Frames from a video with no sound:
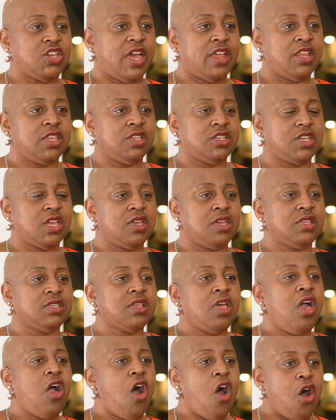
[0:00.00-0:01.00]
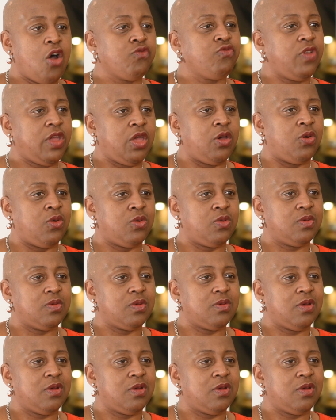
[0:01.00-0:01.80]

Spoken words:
challenges, are real.